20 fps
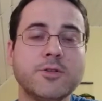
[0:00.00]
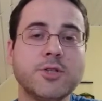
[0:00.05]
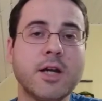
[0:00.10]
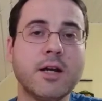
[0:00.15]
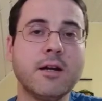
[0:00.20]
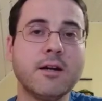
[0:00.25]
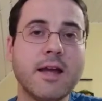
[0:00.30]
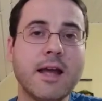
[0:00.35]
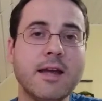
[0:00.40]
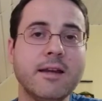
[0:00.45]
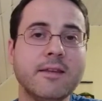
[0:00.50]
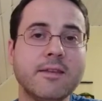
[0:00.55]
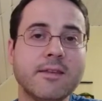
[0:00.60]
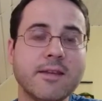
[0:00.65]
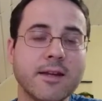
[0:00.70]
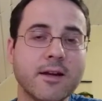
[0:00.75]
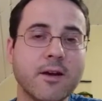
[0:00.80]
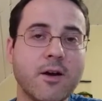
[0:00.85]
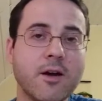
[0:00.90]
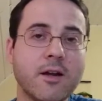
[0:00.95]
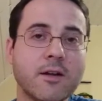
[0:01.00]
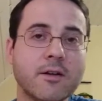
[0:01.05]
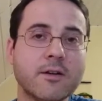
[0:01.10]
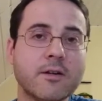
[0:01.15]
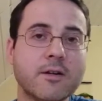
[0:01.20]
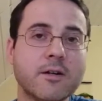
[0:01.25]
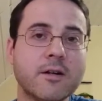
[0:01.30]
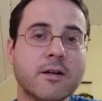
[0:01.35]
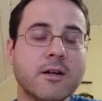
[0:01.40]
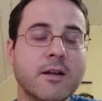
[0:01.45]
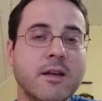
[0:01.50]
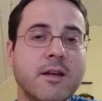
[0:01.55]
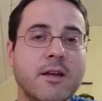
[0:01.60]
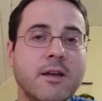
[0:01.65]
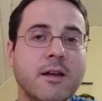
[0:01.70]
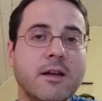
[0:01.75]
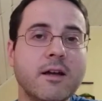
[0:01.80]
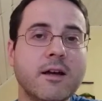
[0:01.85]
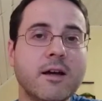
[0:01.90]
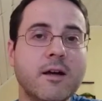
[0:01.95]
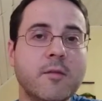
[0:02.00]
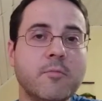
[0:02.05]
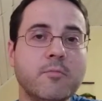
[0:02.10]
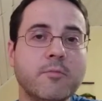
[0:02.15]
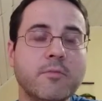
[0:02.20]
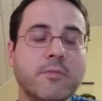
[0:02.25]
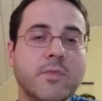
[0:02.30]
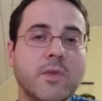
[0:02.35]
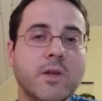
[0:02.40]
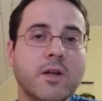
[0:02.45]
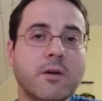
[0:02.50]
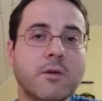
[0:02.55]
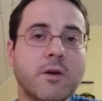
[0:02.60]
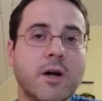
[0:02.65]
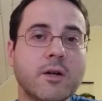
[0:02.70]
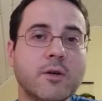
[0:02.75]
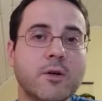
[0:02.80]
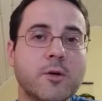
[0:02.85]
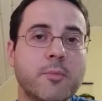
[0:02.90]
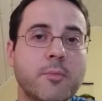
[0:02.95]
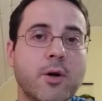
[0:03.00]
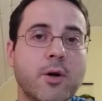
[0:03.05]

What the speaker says: shared anything on her, on her